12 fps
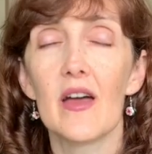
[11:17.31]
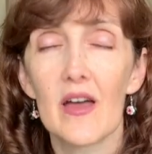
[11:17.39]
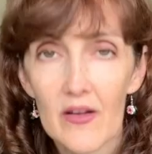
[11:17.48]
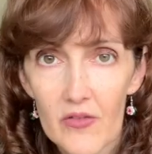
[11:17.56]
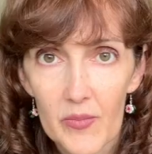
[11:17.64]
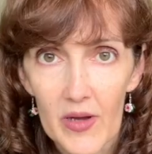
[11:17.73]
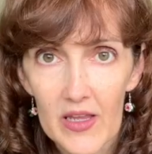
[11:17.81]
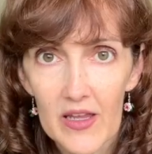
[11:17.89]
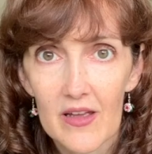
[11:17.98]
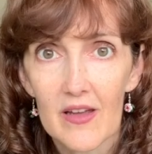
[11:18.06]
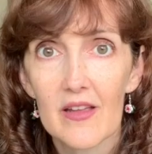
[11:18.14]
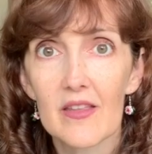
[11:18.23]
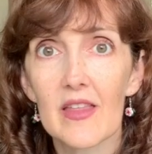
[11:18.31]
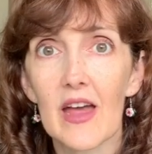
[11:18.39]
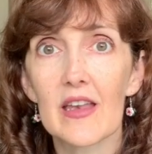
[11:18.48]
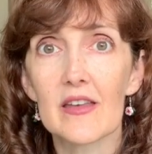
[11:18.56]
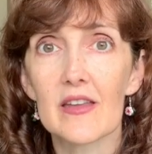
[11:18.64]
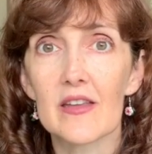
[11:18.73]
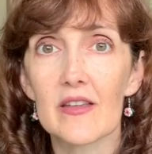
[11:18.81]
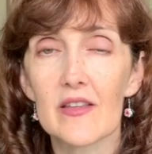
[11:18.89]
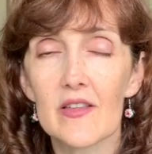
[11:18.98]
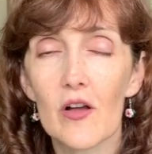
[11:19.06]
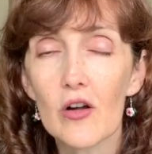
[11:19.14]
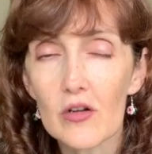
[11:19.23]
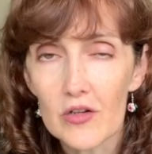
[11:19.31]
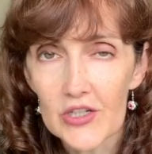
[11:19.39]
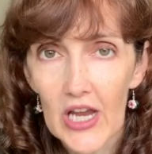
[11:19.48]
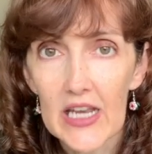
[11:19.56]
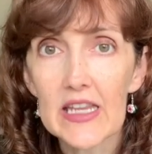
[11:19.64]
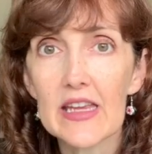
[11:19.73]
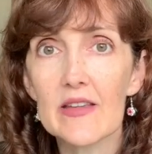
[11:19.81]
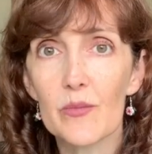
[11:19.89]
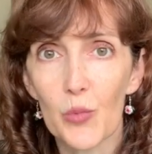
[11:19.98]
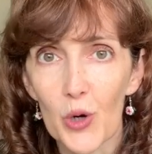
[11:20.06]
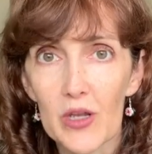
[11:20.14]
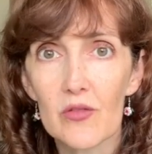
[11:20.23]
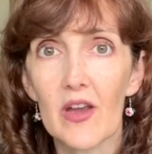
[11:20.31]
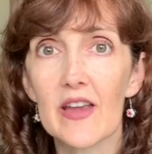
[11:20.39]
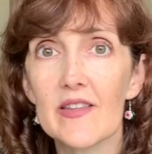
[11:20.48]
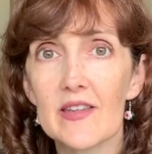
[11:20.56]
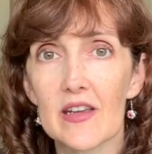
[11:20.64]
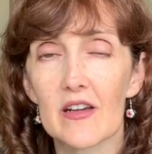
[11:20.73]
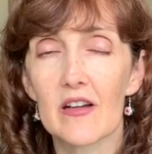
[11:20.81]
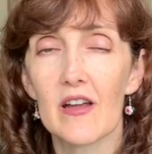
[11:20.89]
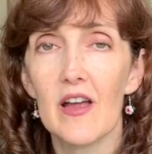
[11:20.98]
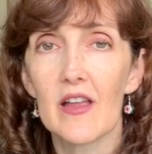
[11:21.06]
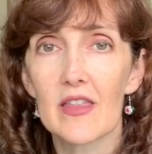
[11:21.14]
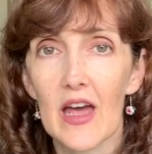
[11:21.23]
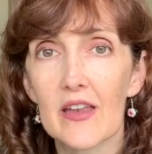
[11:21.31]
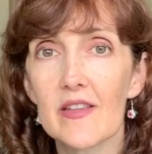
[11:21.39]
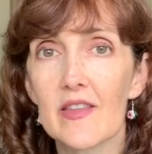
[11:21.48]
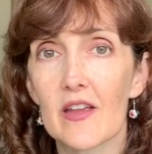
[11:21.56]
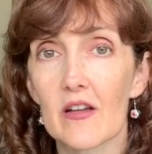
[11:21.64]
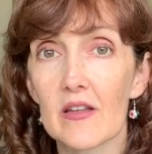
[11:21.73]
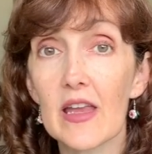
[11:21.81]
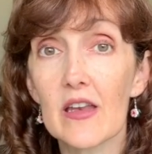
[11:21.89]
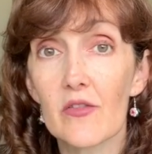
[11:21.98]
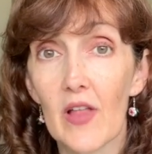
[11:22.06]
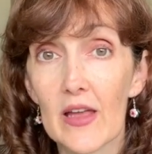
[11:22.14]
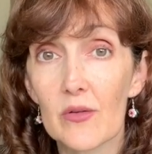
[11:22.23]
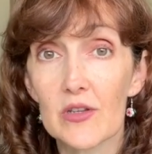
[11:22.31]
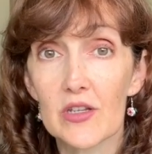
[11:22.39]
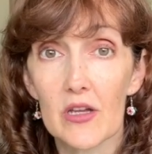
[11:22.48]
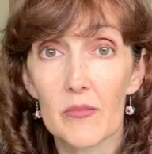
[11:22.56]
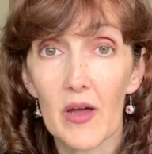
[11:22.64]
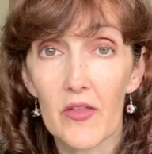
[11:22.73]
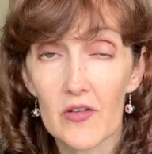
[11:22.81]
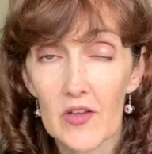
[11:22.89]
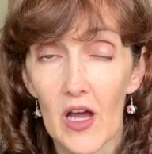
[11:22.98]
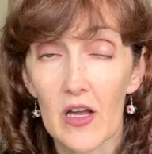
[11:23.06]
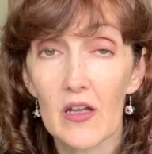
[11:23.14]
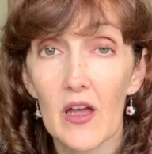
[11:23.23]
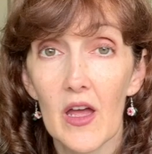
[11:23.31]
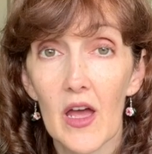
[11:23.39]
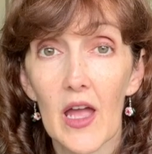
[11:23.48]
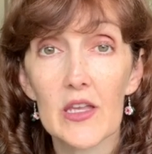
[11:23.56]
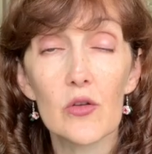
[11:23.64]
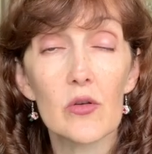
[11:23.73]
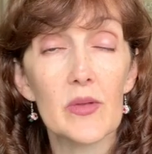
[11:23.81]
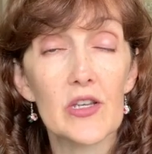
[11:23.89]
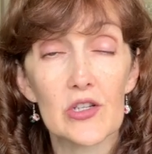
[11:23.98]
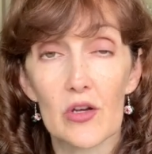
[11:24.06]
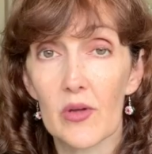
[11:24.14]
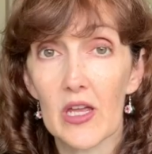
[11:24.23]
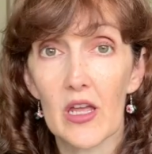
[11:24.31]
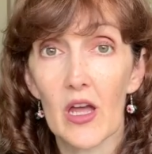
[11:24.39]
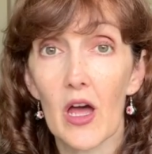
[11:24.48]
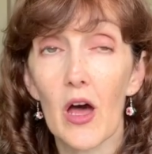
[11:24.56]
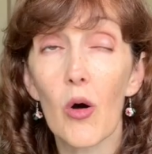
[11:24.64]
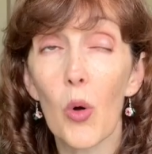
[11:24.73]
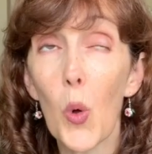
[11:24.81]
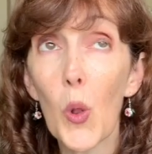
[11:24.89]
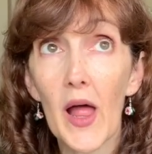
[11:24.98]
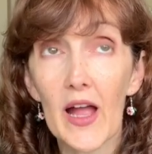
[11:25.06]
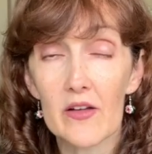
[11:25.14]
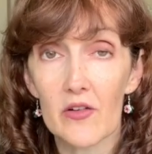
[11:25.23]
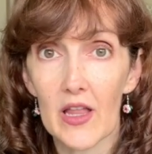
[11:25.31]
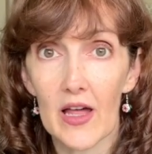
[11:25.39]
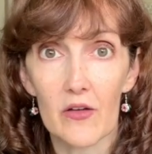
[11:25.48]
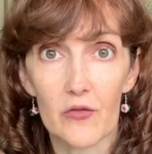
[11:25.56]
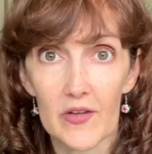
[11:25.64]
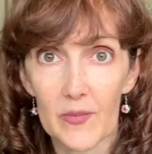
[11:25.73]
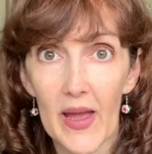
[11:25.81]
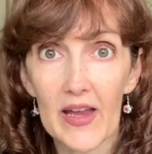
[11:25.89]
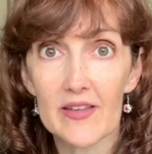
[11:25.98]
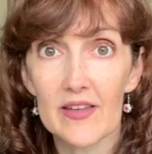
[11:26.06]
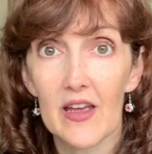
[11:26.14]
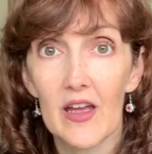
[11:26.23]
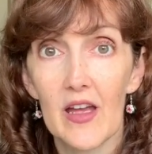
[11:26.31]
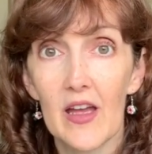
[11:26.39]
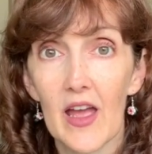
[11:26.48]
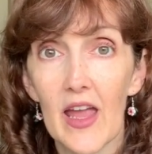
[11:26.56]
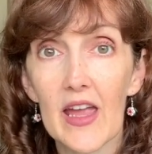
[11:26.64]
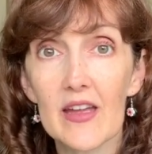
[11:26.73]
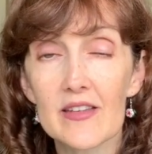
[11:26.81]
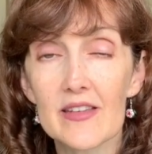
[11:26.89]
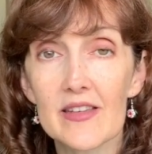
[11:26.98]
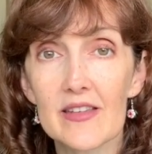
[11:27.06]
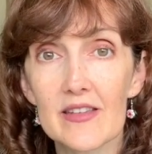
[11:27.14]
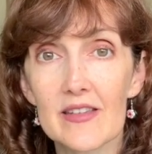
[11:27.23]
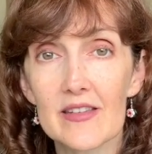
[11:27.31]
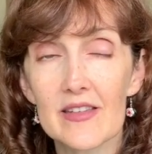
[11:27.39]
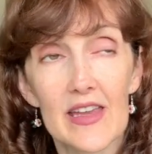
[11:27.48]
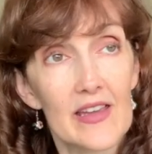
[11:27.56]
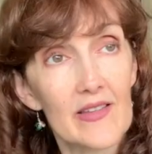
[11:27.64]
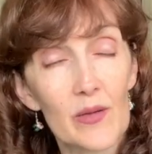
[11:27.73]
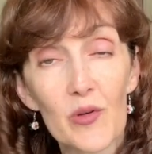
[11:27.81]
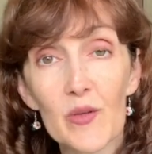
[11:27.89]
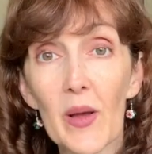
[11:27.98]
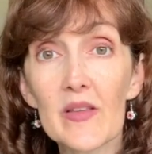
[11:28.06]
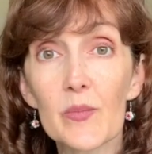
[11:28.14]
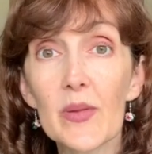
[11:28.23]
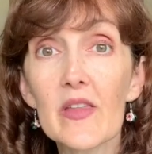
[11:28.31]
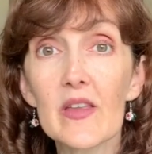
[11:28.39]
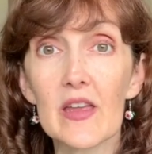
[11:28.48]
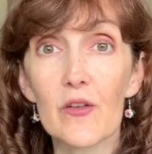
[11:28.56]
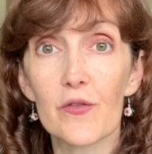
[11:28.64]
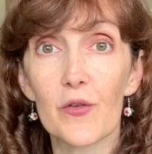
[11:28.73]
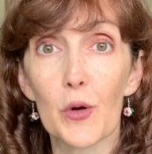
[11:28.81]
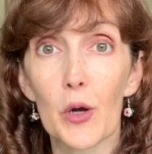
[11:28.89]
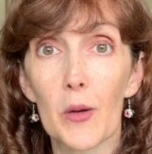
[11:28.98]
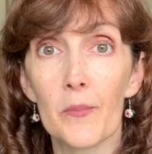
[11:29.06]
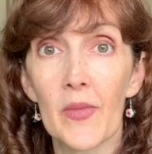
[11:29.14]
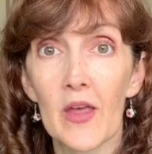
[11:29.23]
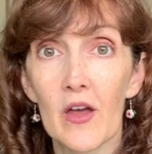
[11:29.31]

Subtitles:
Everybody that is Hong Kong Chinese, born and raised here, that is their native language, their mother tongue, and you would be showing a whole heck of a lot of respect and taking some responsibility for